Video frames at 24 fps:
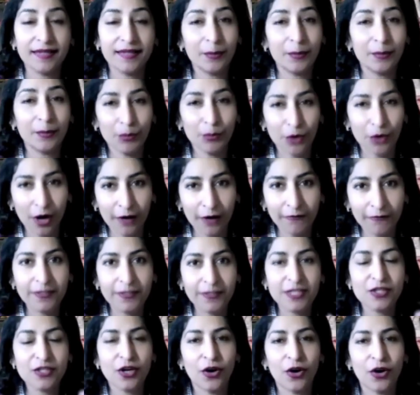The
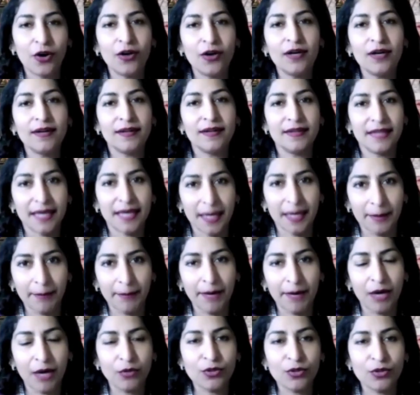profits or the
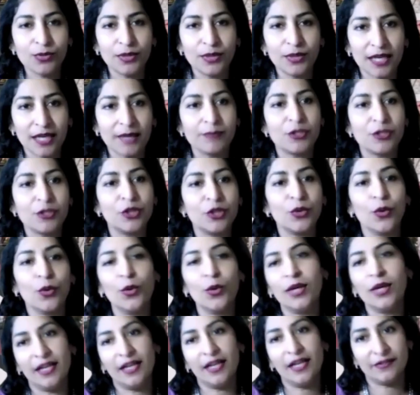amount will come to you
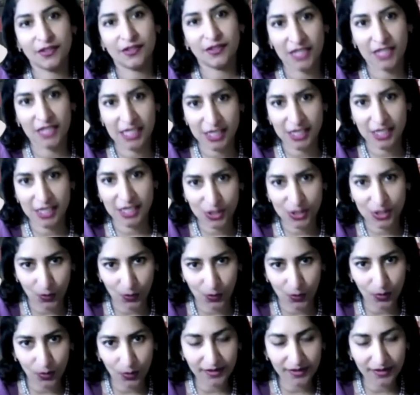only after it is
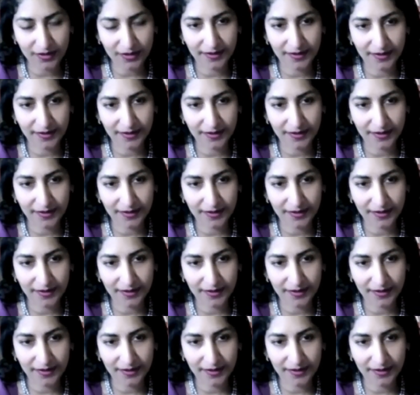sold,